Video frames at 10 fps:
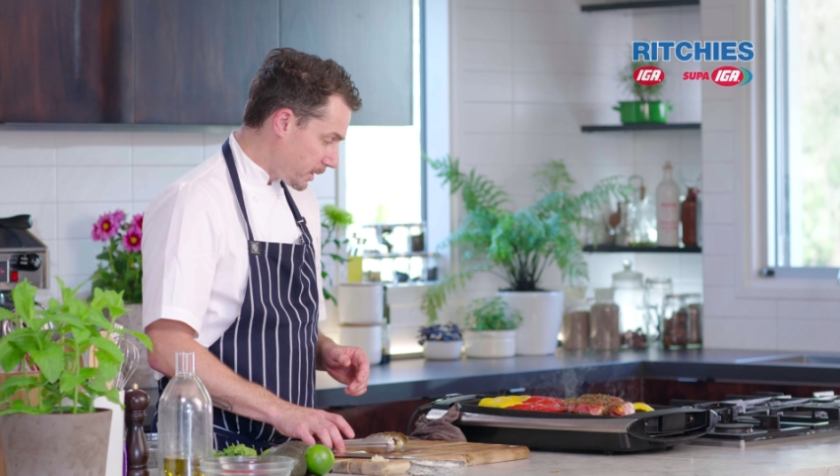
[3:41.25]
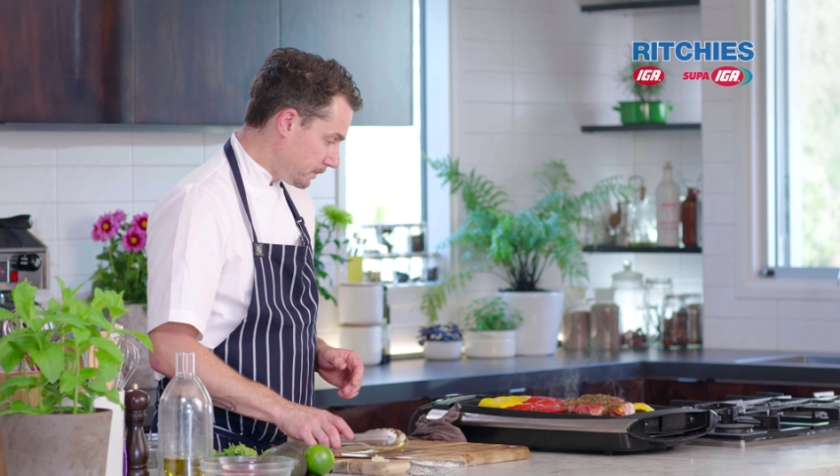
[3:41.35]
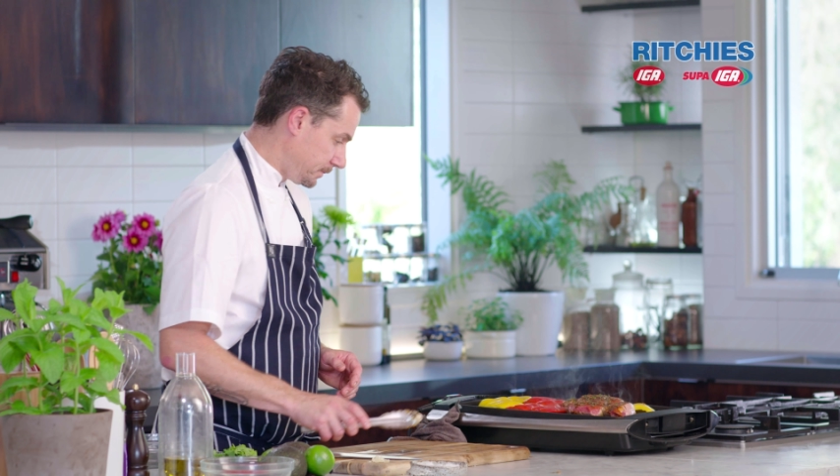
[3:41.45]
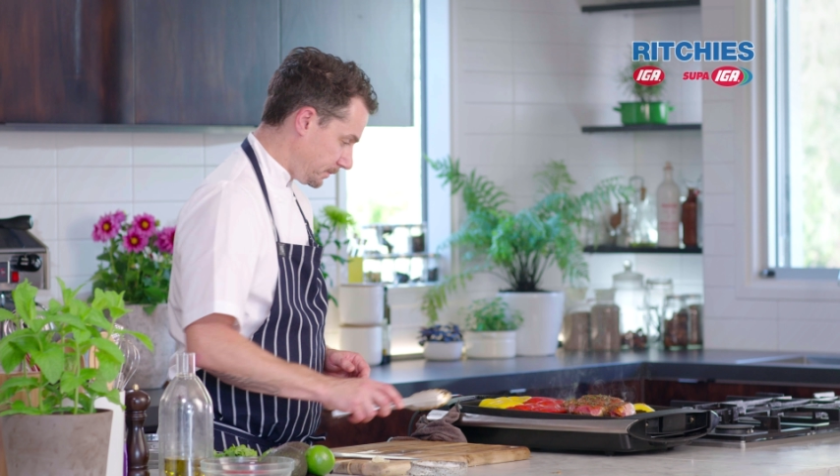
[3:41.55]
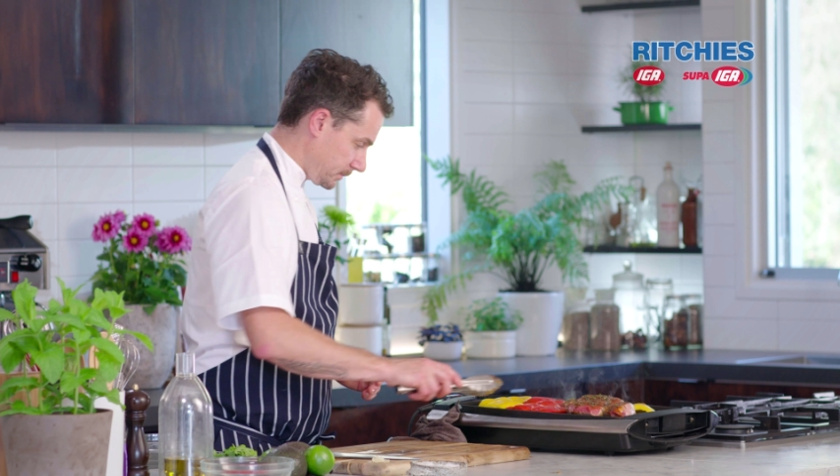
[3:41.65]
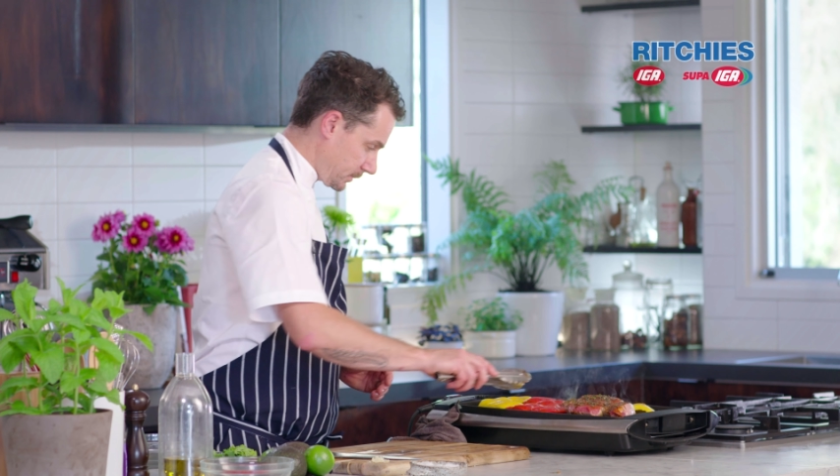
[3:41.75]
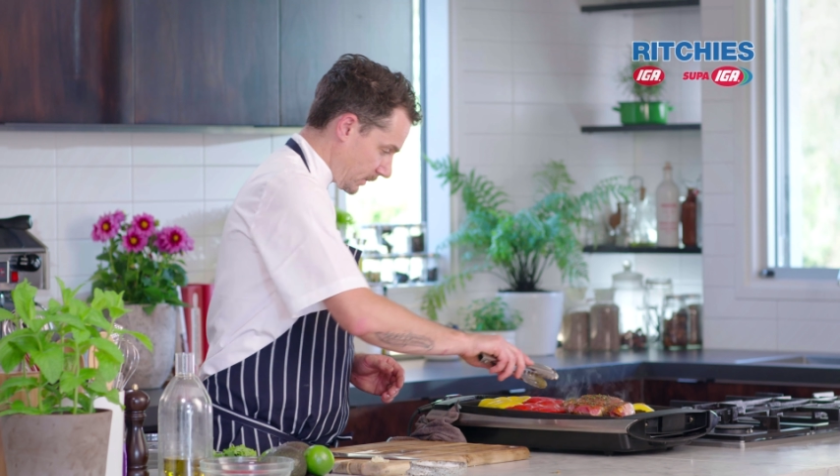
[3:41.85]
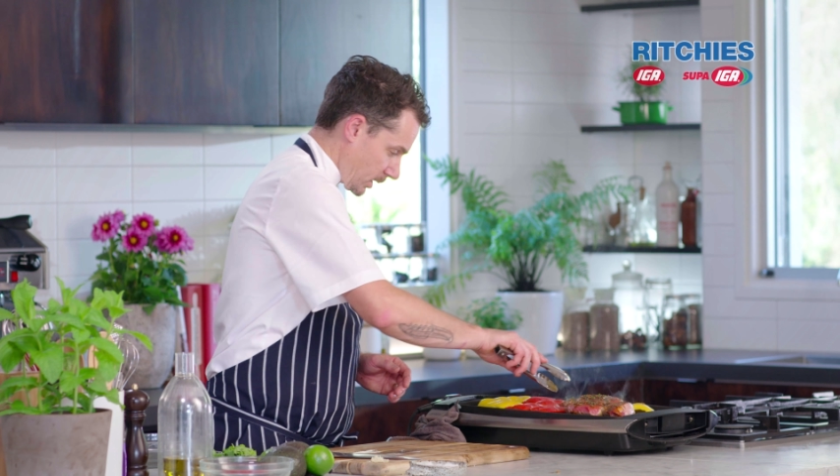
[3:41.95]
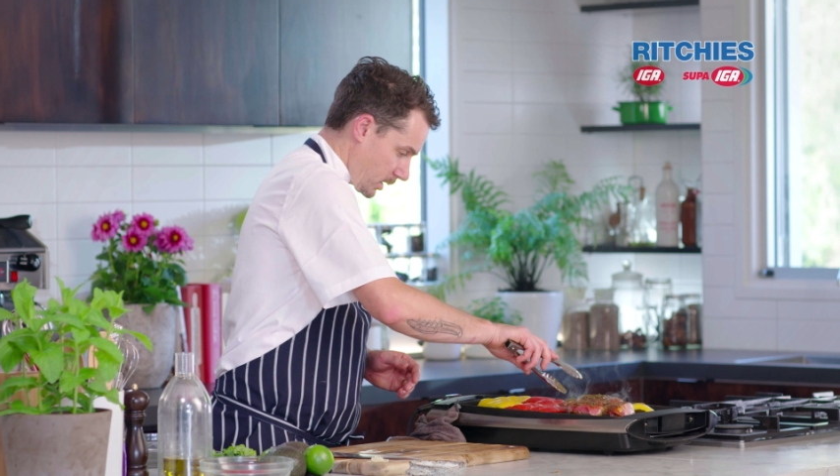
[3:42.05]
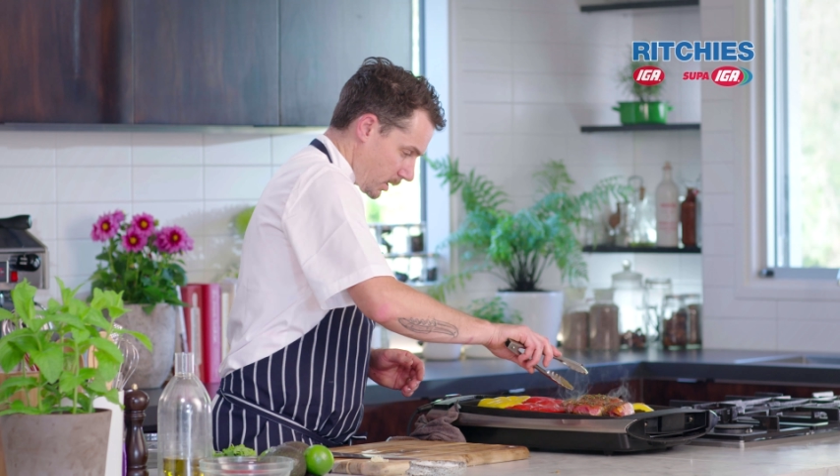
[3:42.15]

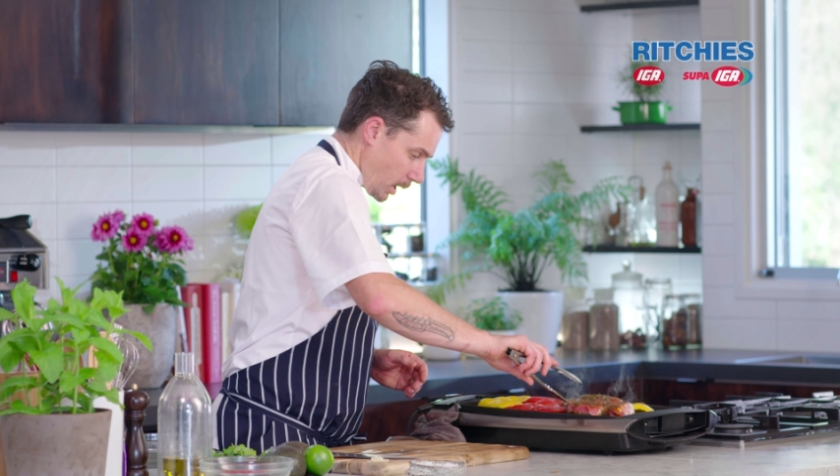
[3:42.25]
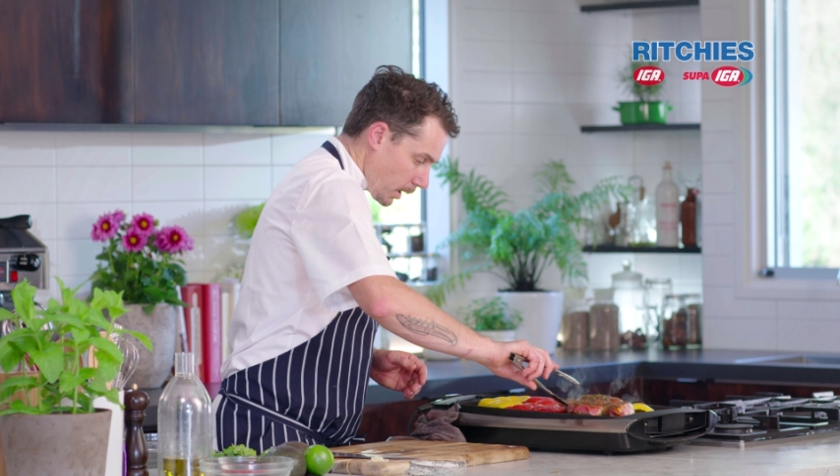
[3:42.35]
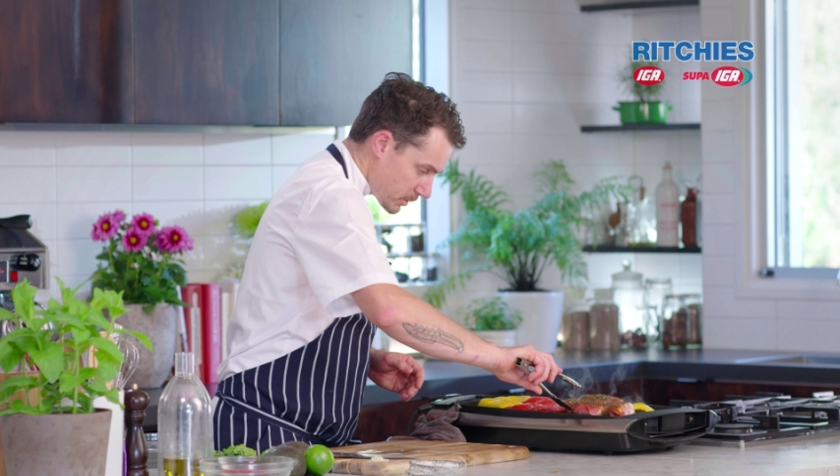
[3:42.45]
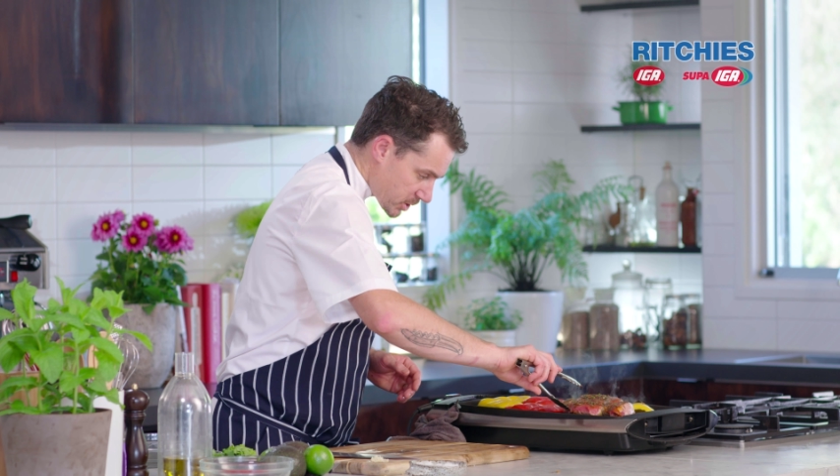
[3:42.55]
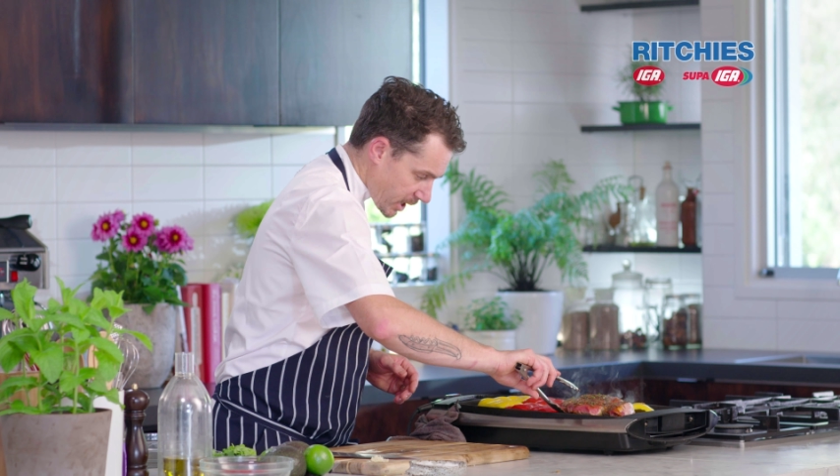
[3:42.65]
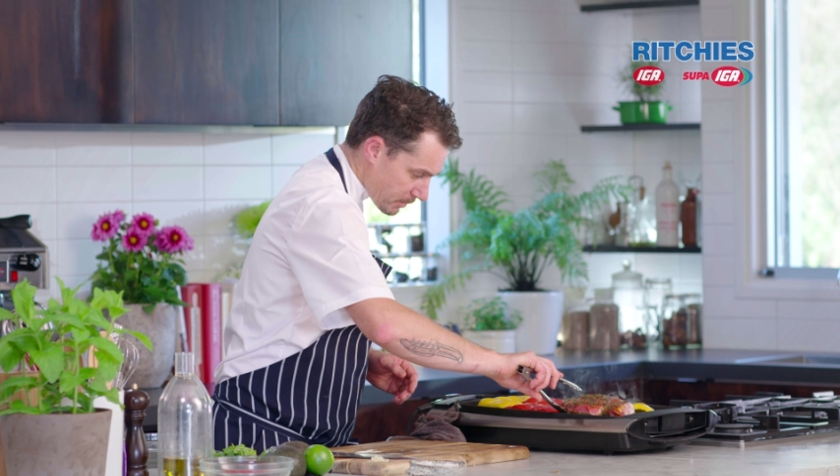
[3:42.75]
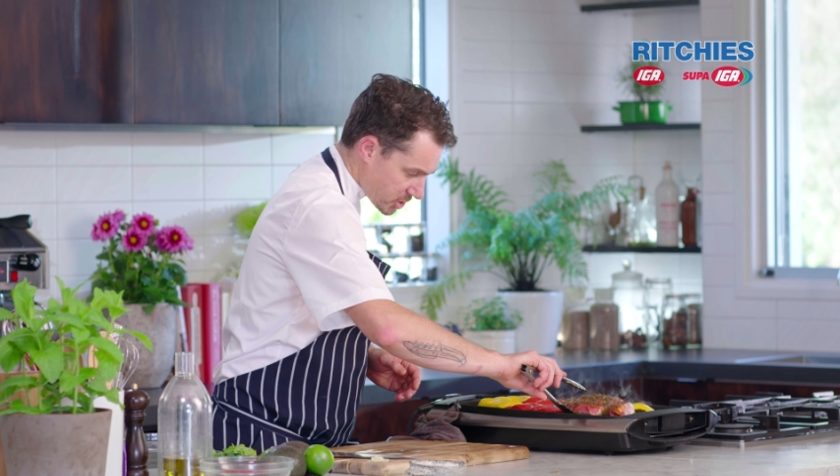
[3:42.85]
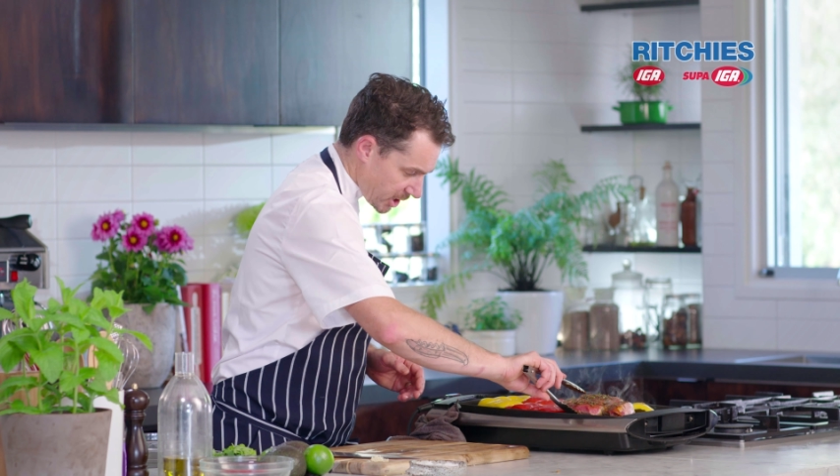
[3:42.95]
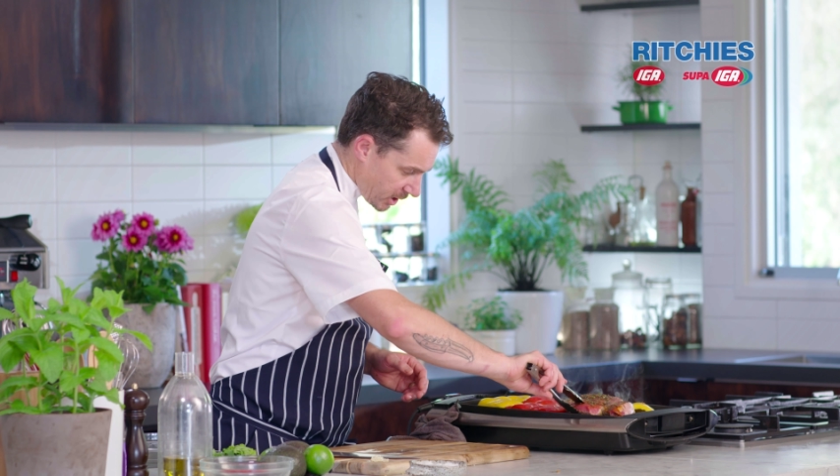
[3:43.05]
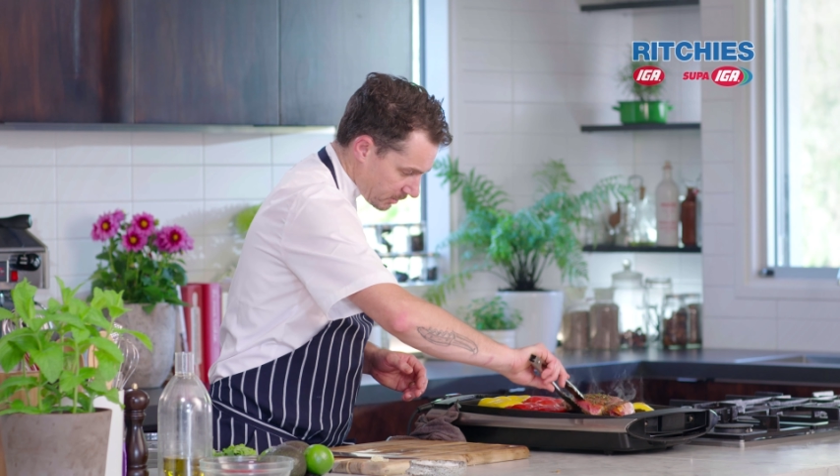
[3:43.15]
Just keep
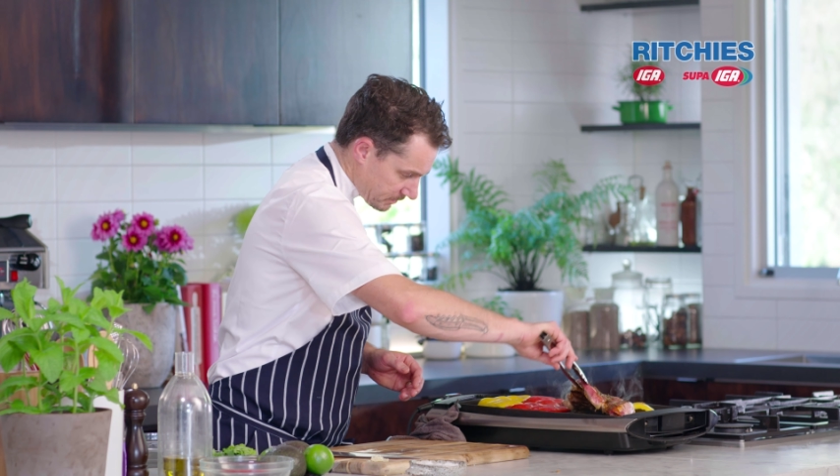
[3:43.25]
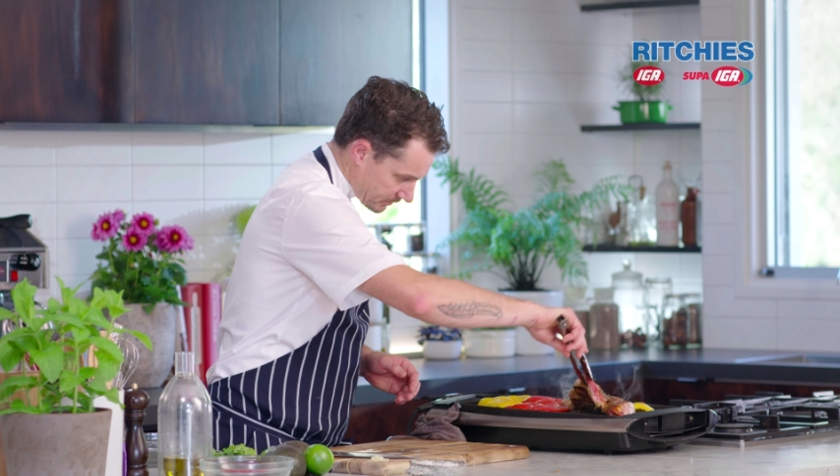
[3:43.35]
checking